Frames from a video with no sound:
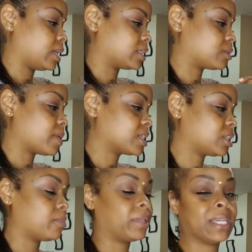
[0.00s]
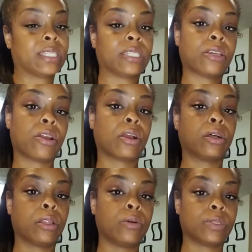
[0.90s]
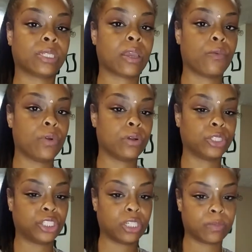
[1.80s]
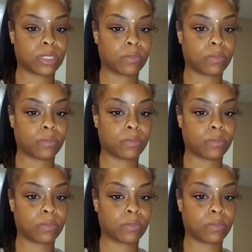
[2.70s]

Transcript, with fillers: especially places that are close that will ship